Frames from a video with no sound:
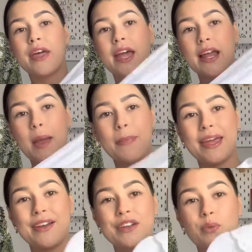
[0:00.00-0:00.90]
then I
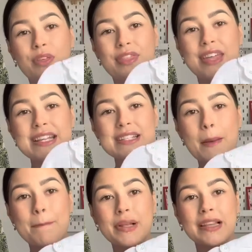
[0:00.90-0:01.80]
paired it with this
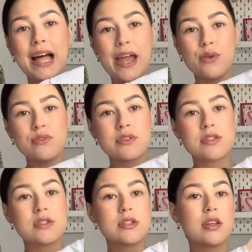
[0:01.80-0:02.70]

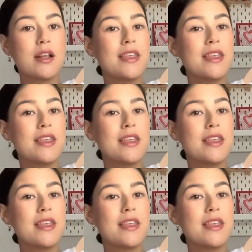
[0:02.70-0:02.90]
blouse.